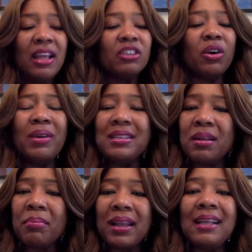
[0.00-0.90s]
So it is
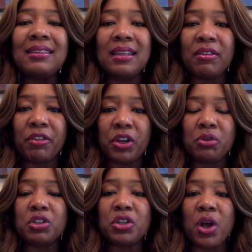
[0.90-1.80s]
a blessing for
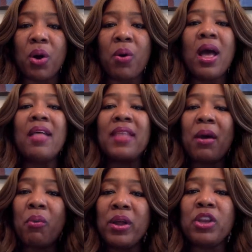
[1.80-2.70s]
you to know
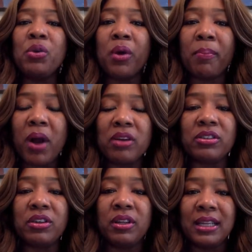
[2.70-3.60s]
that when you are
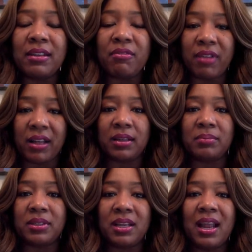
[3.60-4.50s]
personally
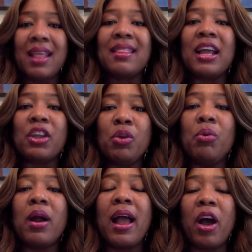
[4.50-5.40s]
developed, that you
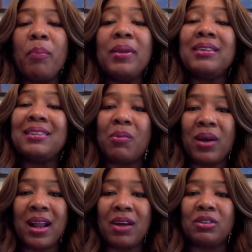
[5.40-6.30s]
are helping
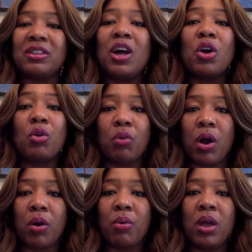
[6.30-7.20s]
someone else
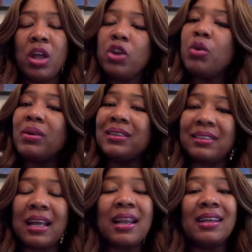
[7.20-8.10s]
grow. You are
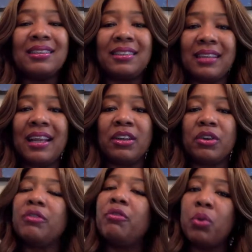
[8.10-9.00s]
setting a
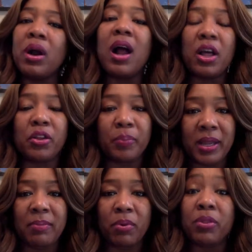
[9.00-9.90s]
standard for other
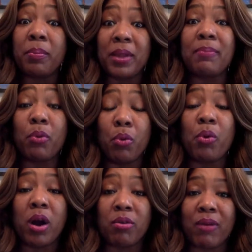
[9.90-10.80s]
people, the people
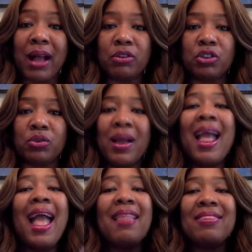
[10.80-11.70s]
who are around you.
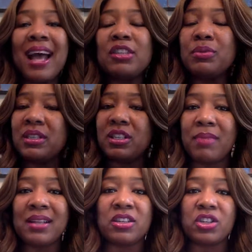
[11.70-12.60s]
And that's what this
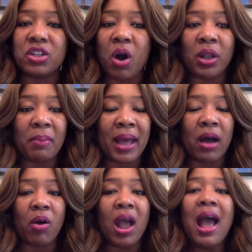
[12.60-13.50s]
message is all
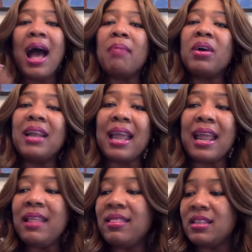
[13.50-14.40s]
about. I'm going
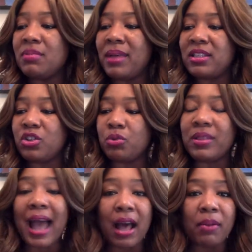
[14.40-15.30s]
to end this message with
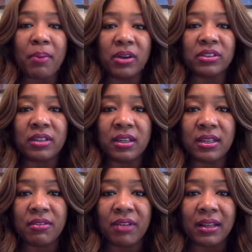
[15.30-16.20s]
how to personally
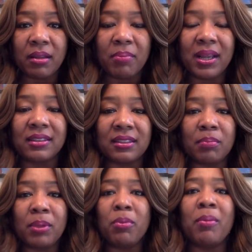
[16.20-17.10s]
develop, because some
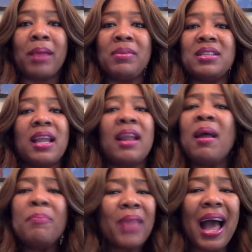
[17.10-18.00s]
people might be saying,
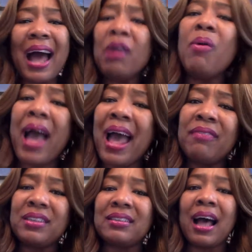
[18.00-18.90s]
I don't have
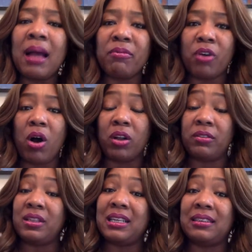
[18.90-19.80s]
the time for all of
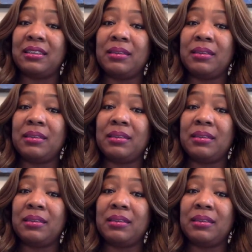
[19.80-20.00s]
this.